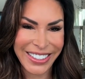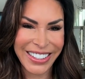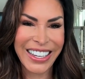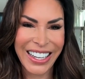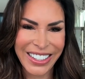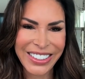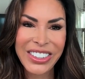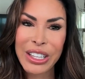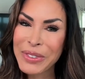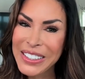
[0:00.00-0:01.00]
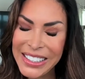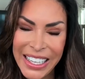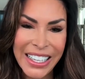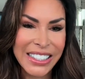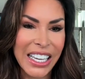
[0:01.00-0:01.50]
the
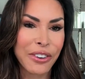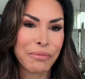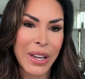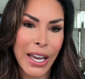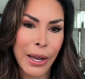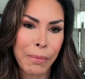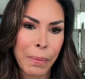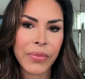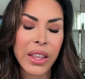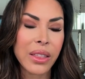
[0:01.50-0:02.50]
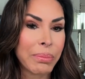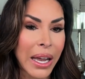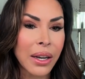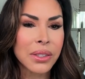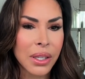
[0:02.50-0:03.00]
mistakes I've made, and the
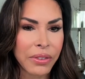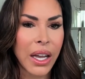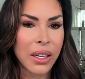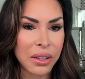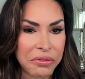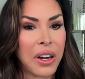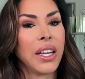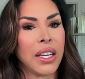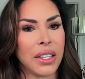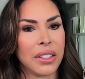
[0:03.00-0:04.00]
battles I've had to fight